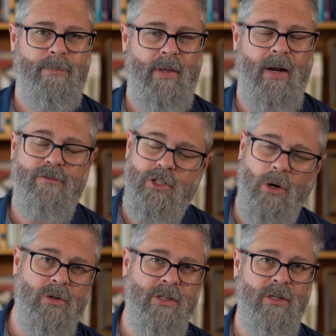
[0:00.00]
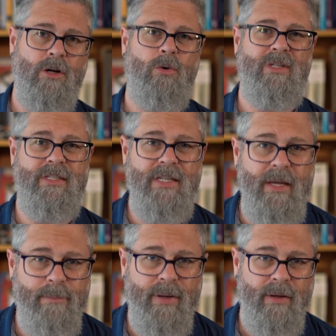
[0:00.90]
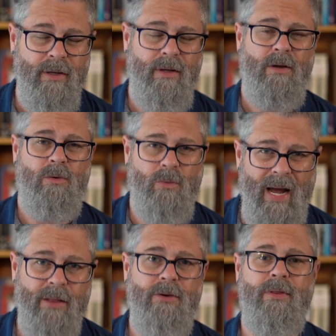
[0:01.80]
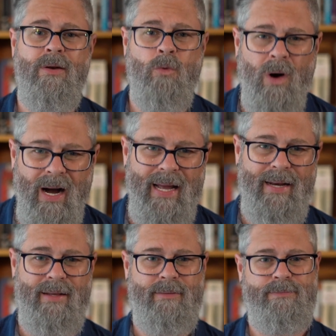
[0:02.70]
And I've chosen to go deep rather than wide.